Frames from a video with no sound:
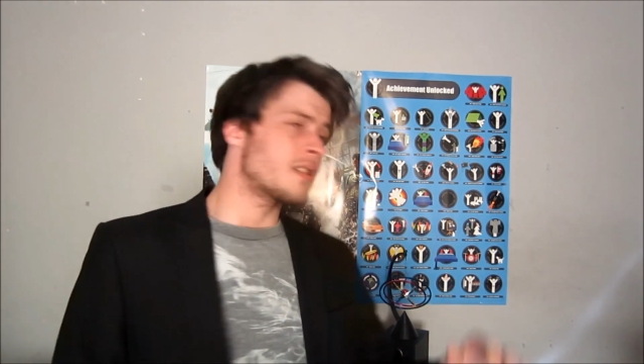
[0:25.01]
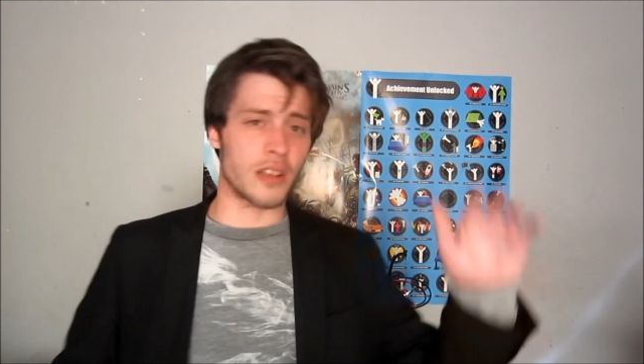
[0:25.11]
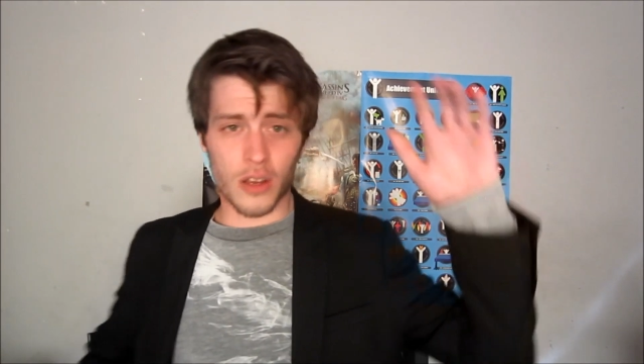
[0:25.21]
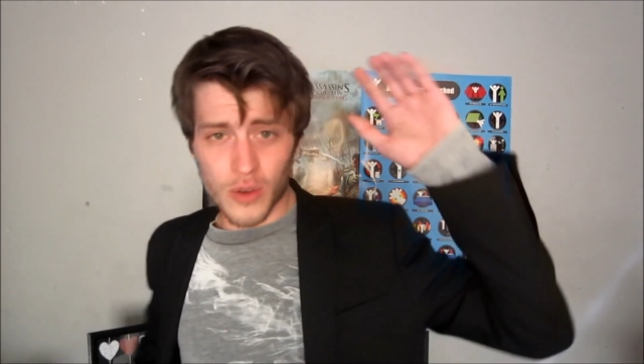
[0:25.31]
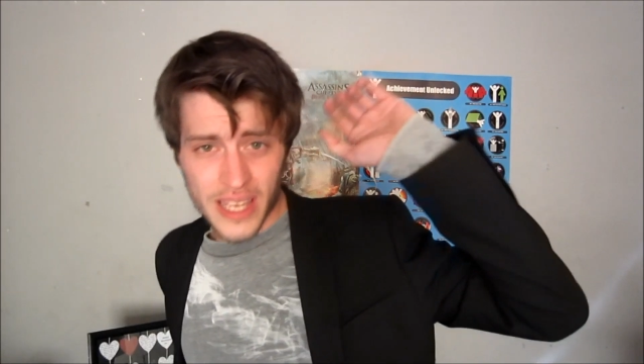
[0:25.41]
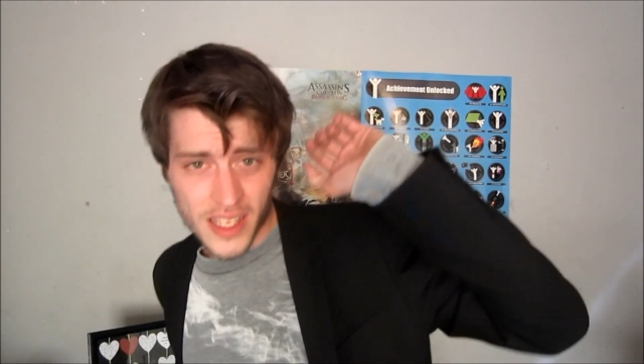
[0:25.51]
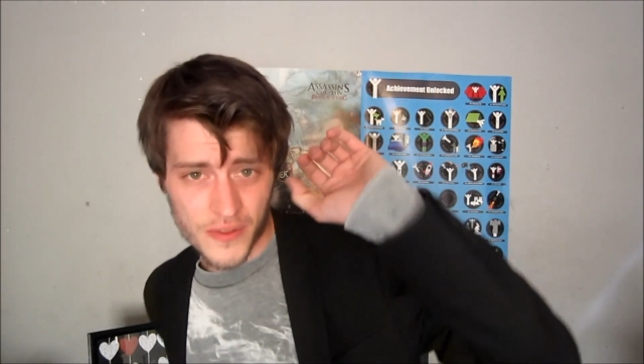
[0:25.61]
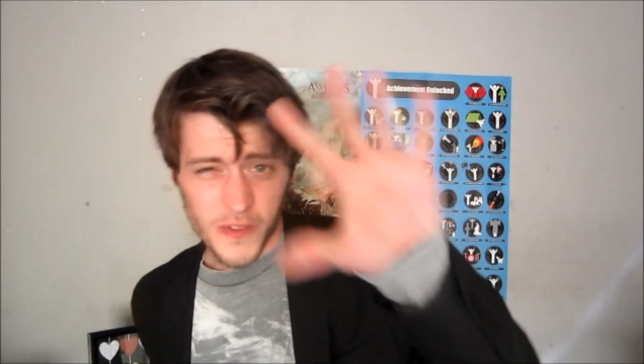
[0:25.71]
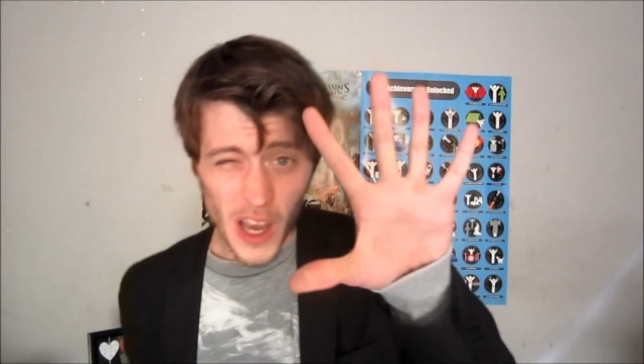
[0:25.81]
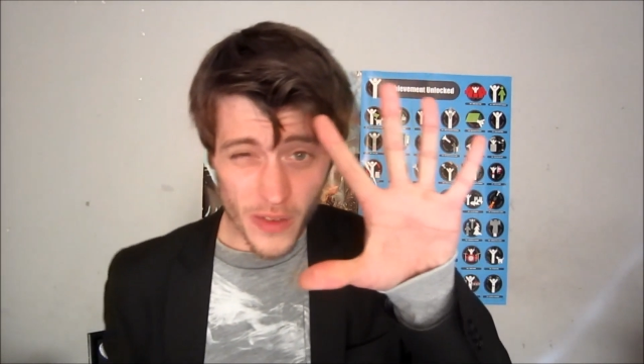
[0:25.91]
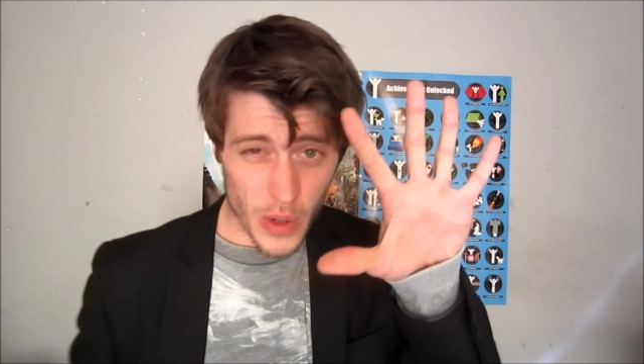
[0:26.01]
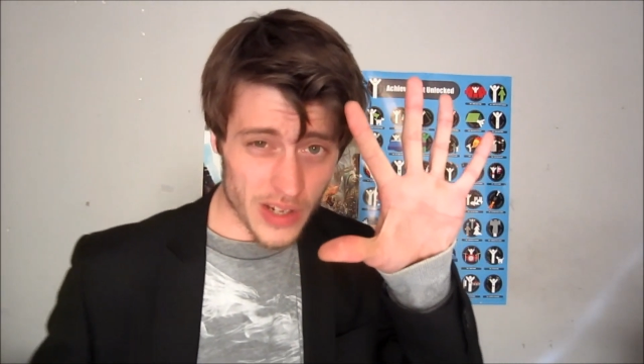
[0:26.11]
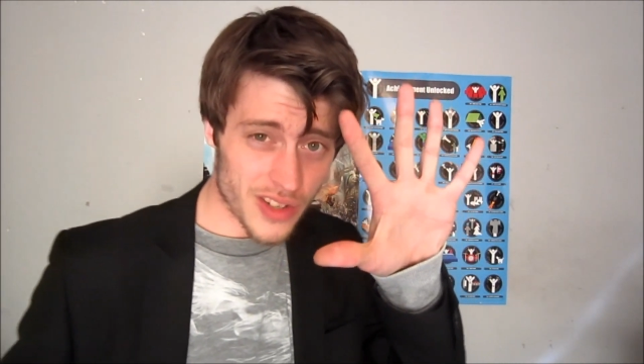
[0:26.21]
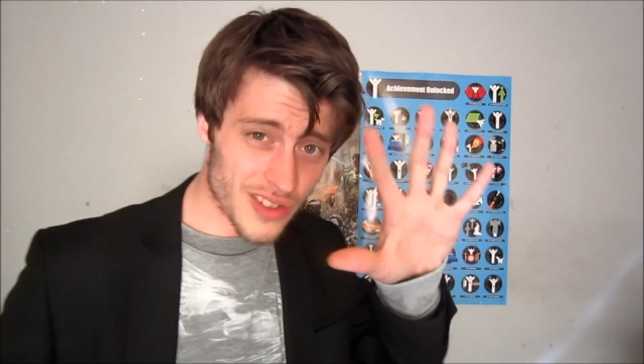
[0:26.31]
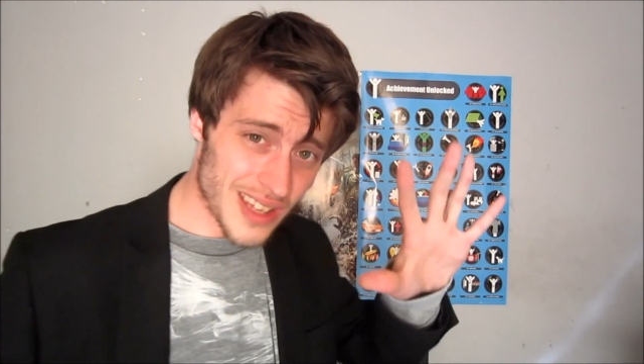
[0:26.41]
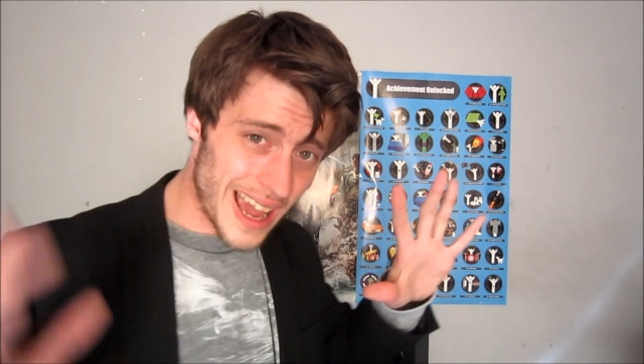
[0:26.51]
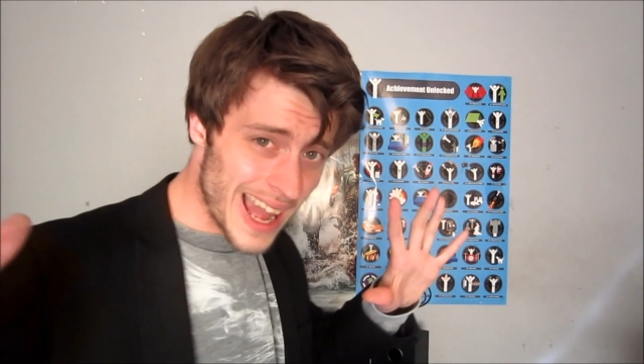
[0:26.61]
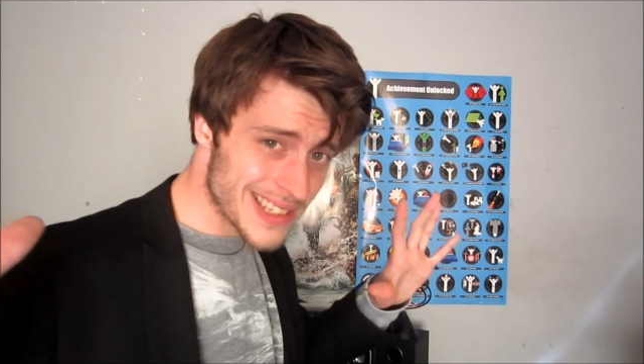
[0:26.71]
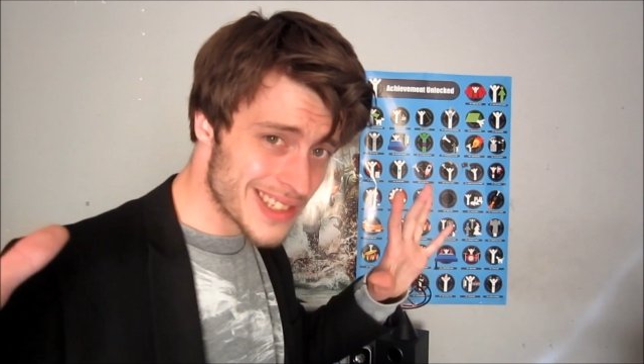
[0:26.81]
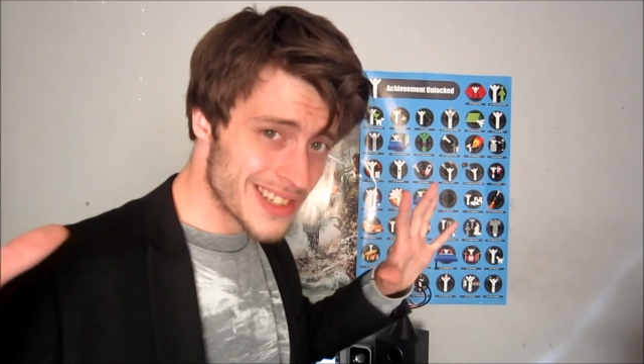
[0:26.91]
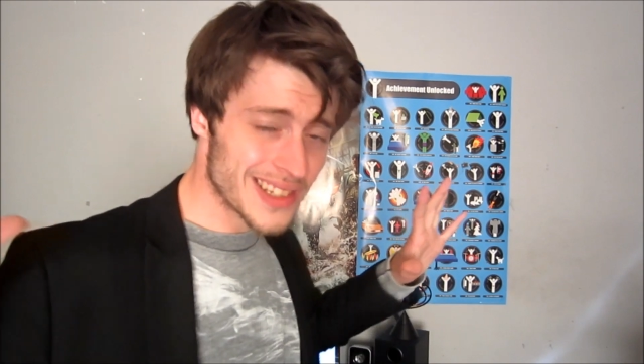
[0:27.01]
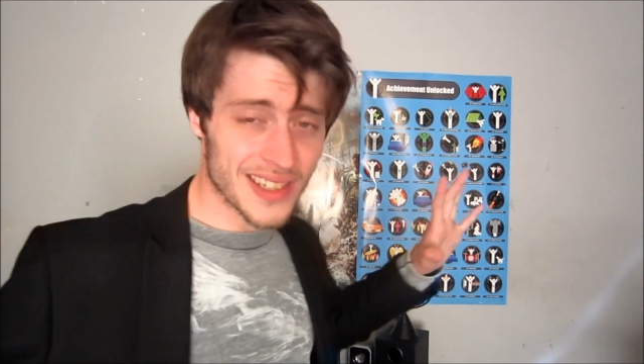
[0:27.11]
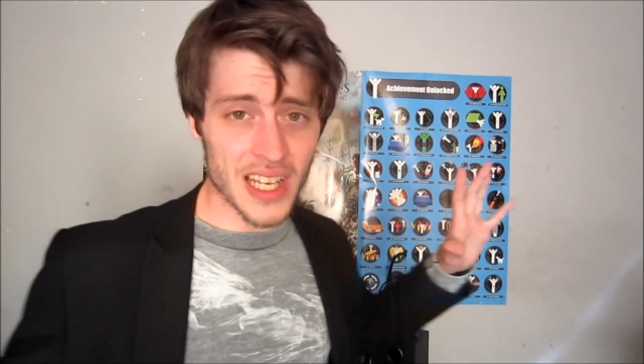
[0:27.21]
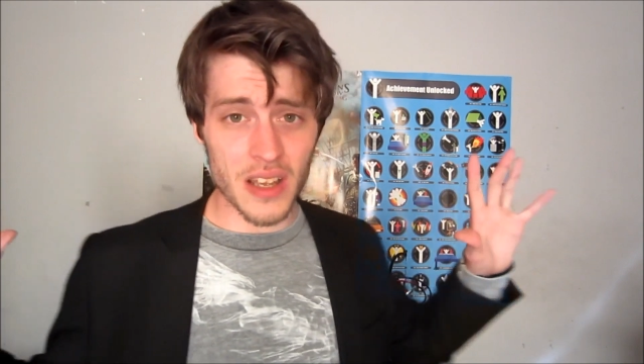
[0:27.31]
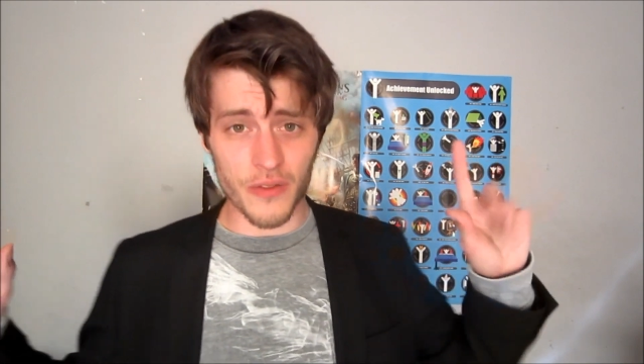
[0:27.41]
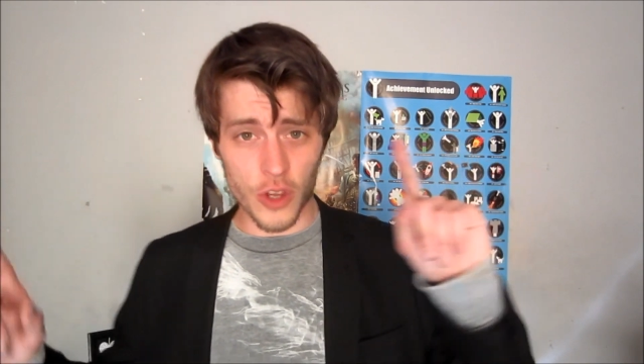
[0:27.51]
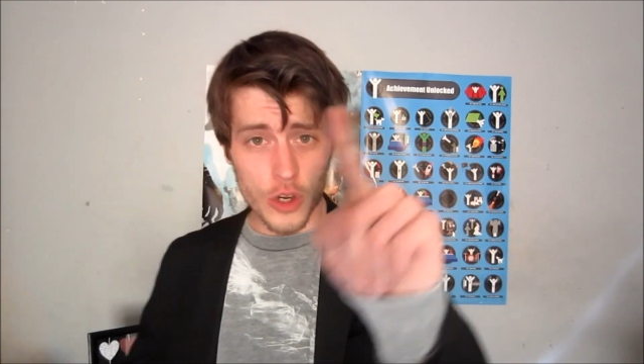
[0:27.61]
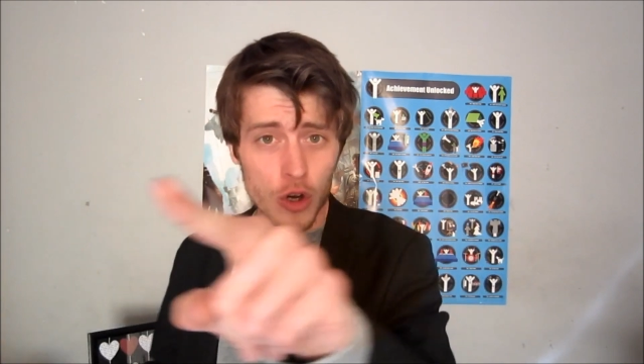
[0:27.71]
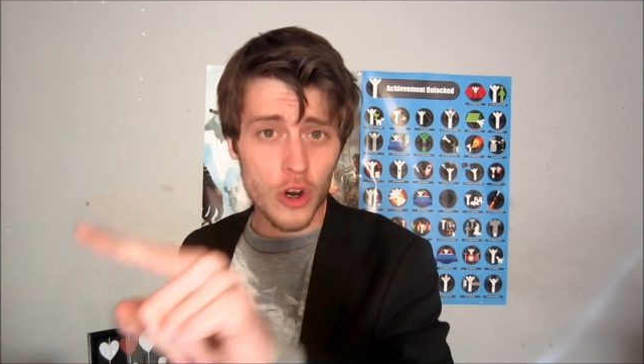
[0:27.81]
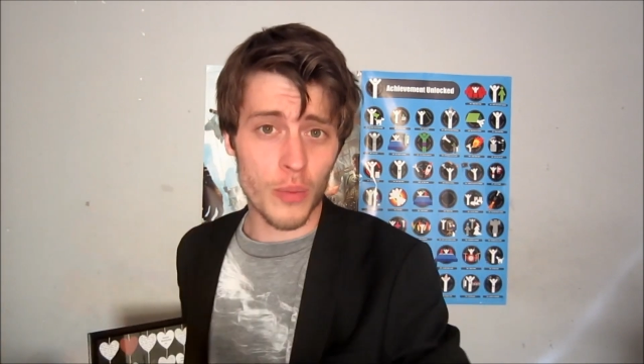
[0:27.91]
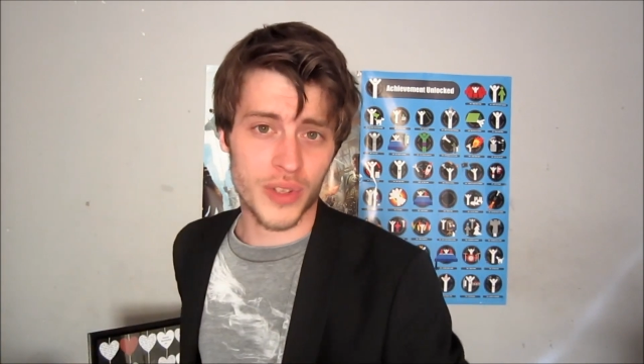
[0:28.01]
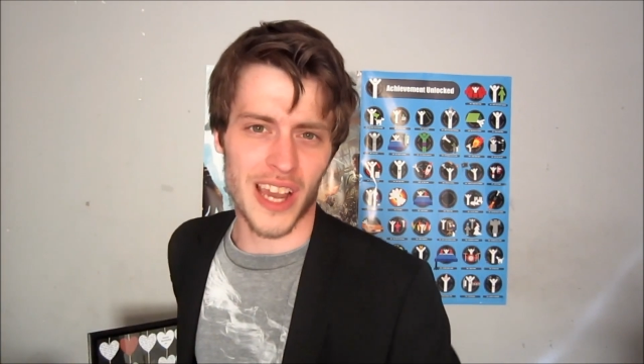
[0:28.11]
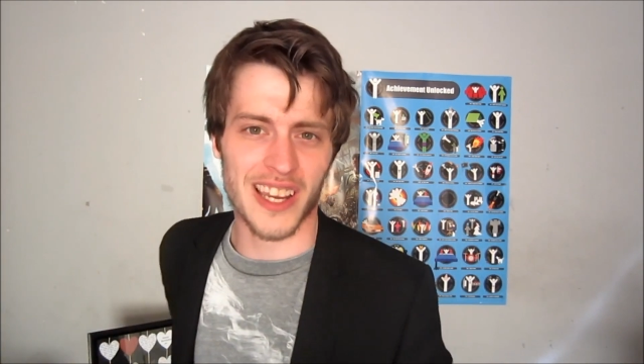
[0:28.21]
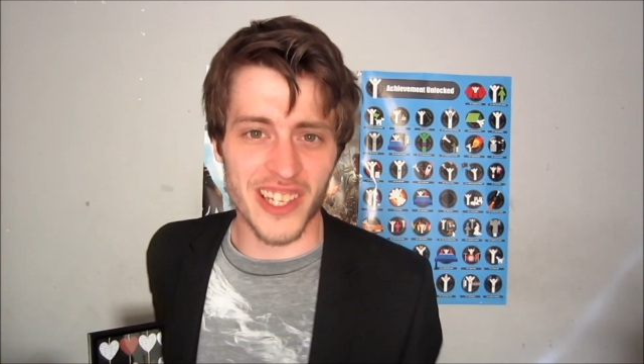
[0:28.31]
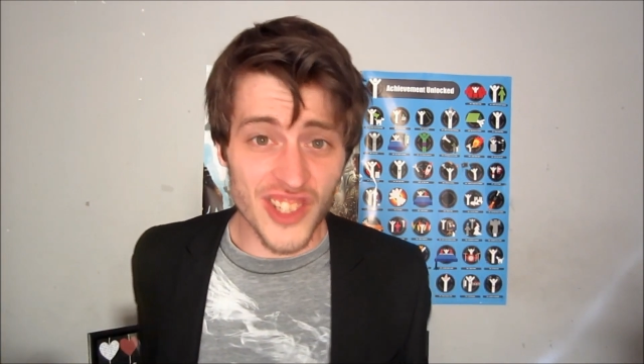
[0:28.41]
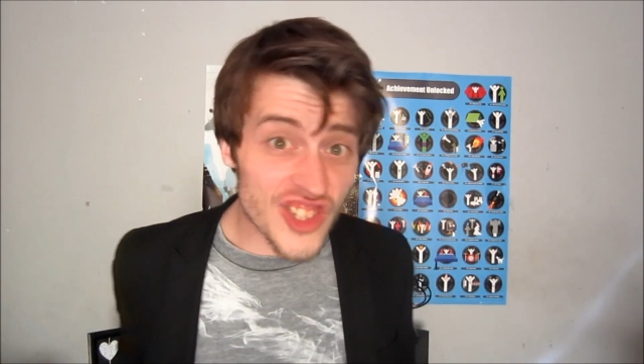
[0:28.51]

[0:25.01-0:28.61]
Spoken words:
So here's 5 questions to answer to see if your protagonist